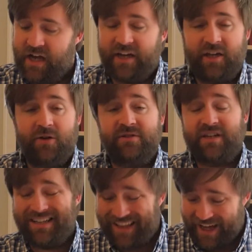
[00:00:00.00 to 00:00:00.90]
accused
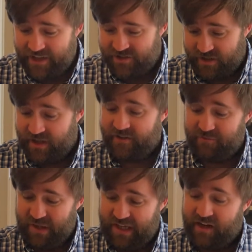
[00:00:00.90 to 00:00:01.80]
Elijah
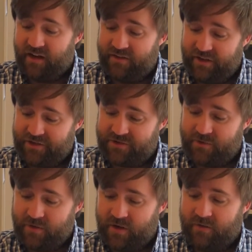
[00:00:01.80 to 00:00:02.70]
of being the
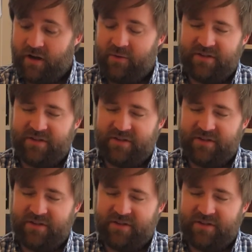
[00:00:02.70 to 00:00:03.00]
destroyer, right?